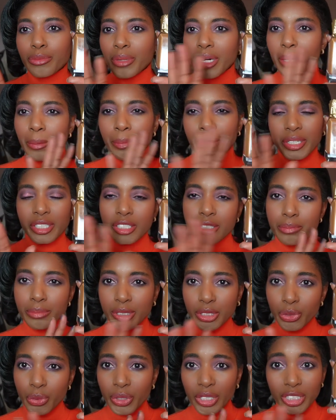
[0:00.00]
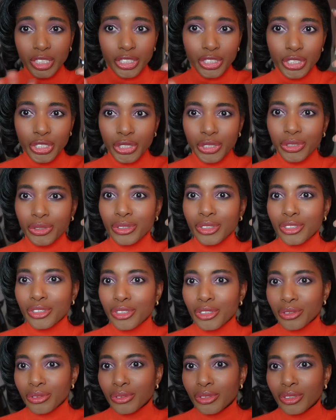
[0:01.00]
my opinion between the
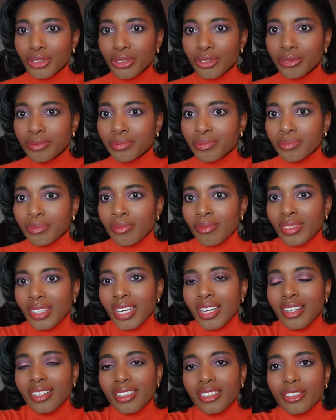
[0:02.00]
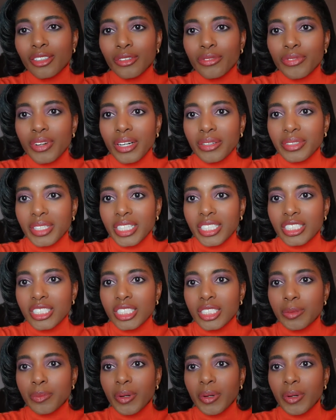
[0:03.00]
two new, you know, foundations.